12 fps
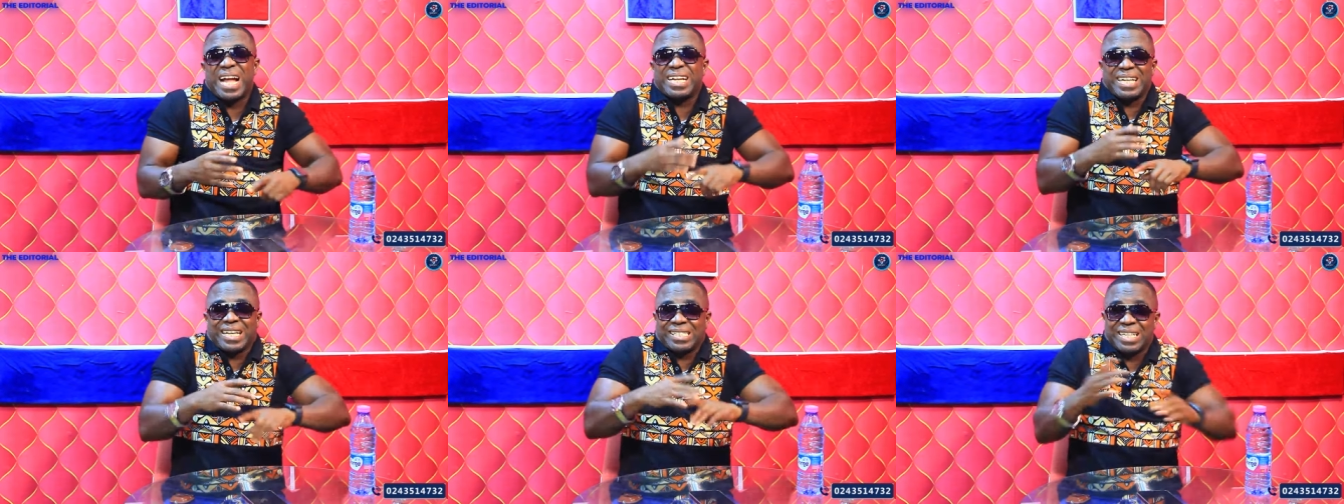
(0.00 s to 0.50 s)

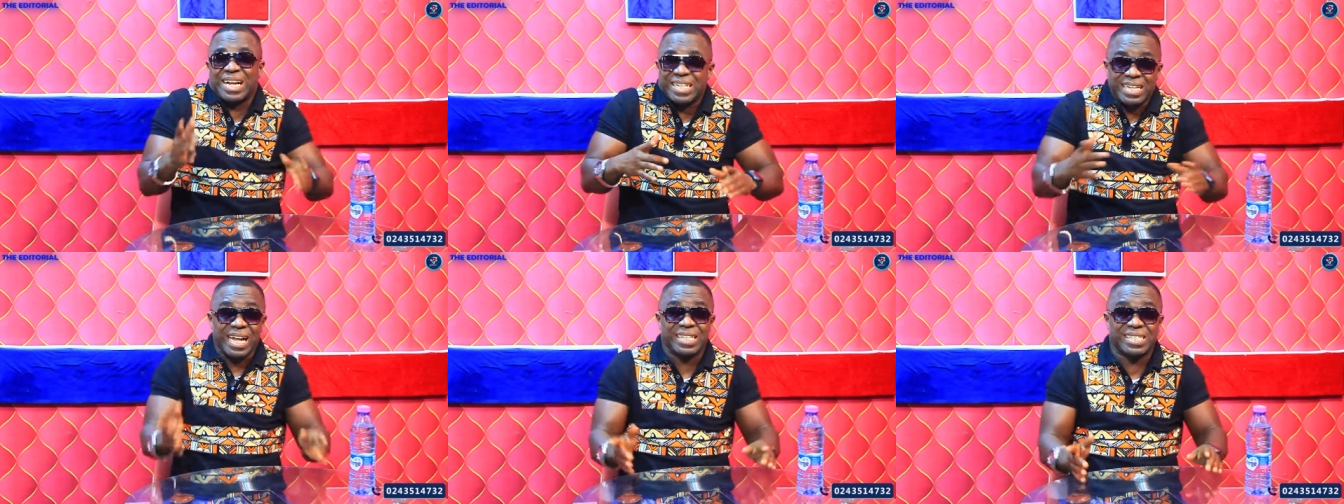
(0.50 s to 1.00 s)

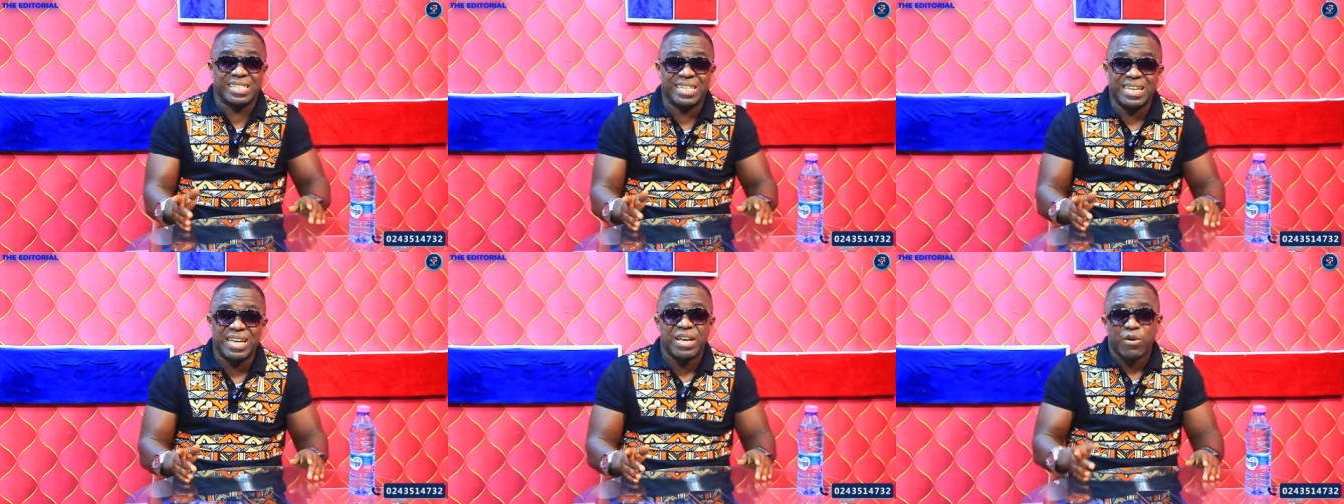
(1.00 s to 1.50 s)
understand that
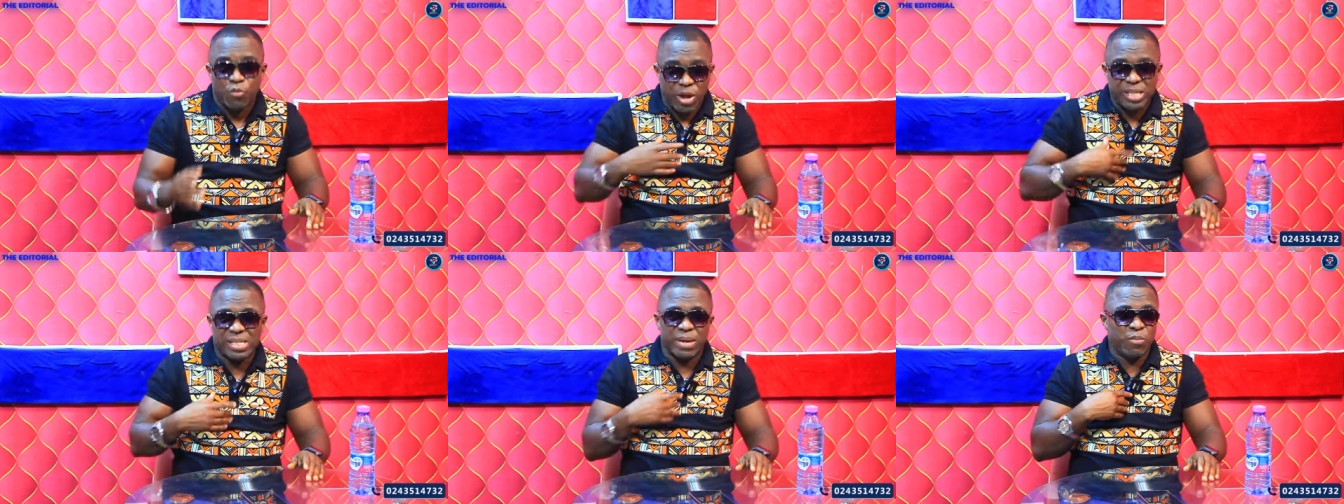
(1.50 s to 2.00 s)

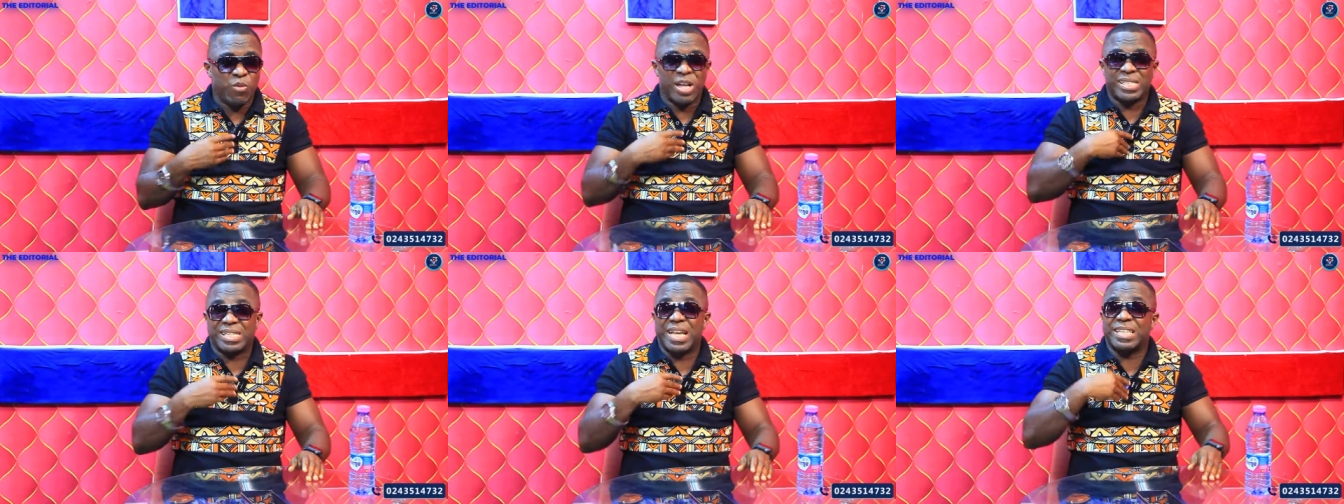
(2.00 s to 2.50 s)
when
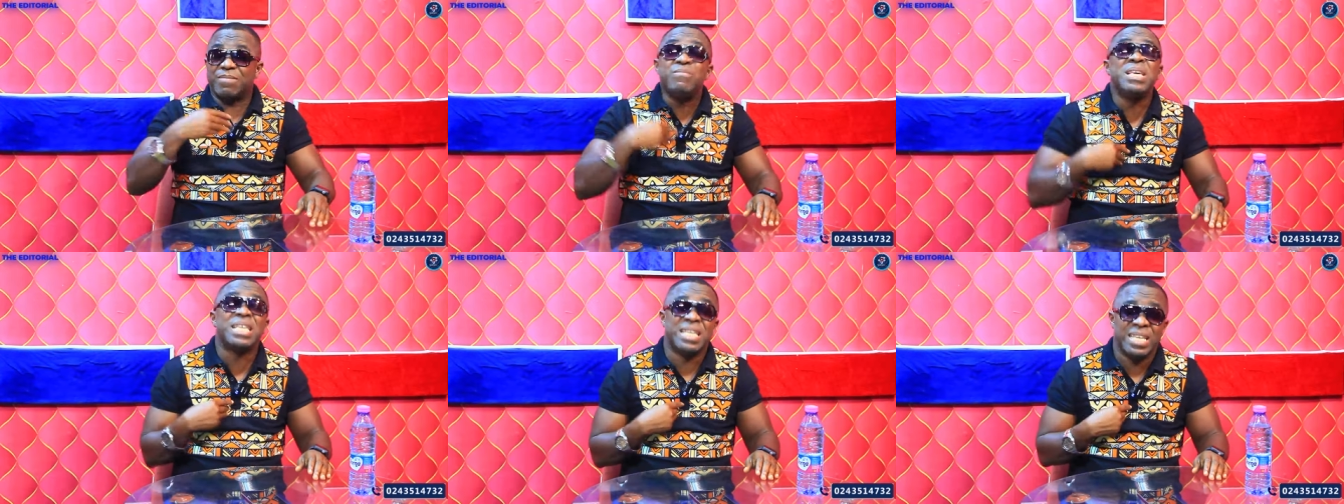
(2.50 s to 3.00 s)
someone says,
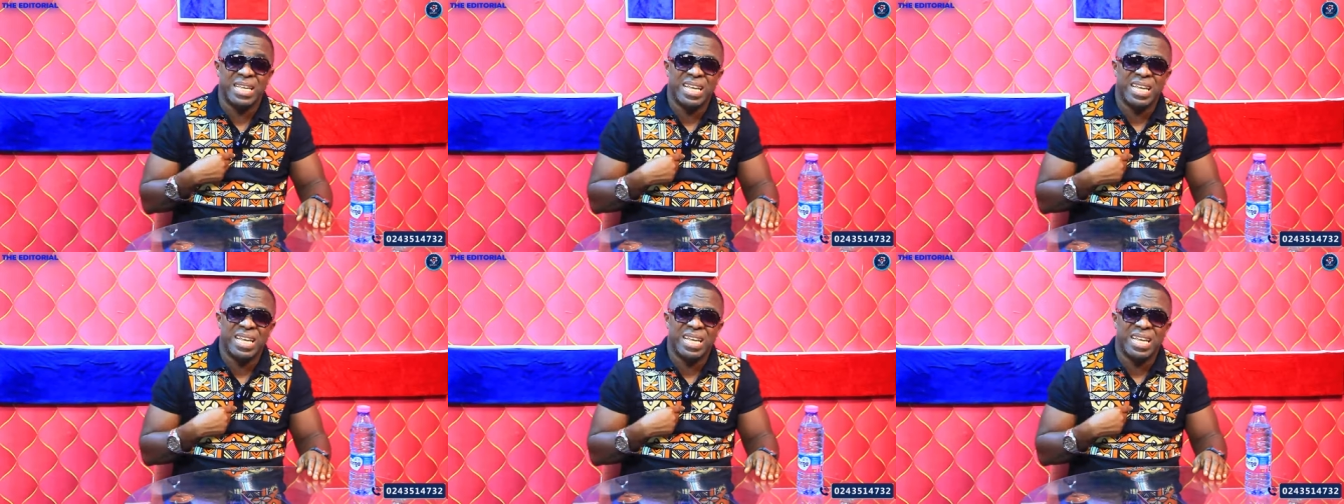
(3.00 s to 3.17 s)
me,